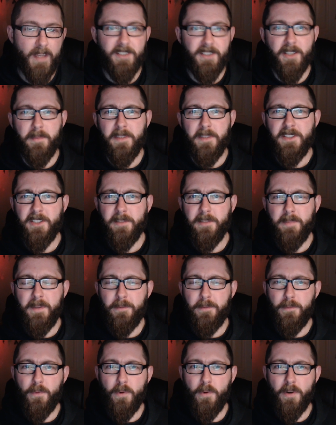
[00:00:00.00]
As I mentioned
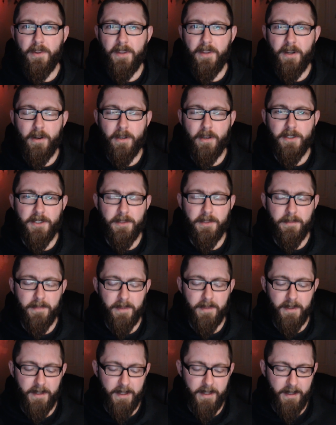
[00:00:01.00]
before, there are
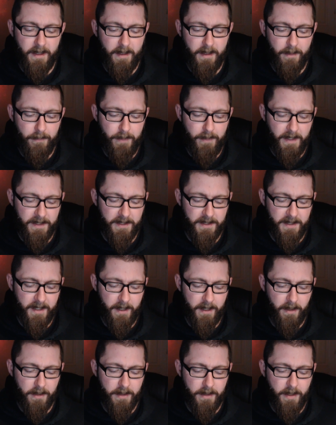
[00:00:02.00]
some effects
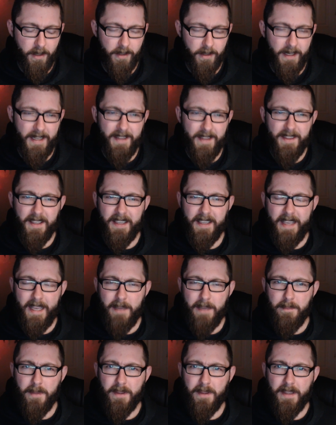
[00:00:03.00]
that are not in the
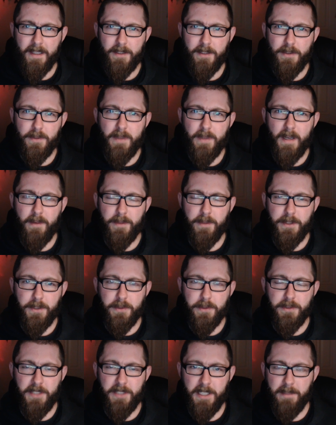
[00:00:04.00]
game, but that do have a
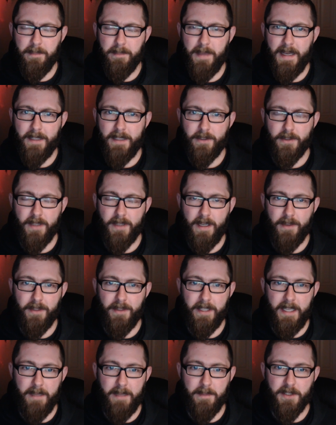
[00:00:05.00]
huge impact on how
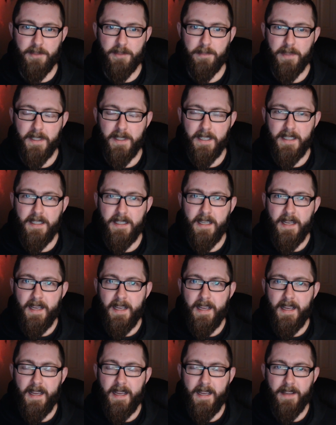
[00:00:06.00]
the game is played,
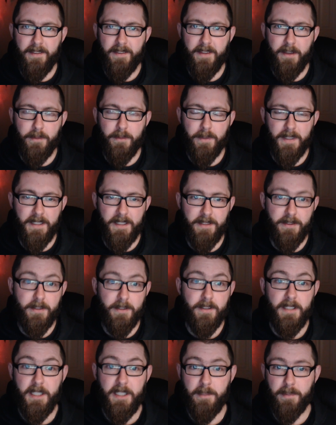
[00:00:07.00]
and they relate
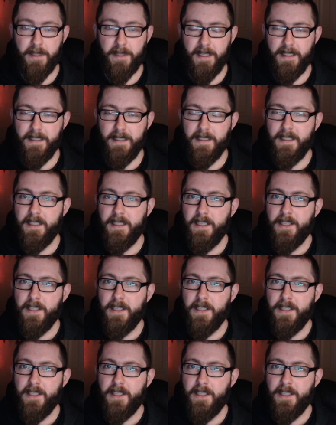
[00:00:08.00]
to league play.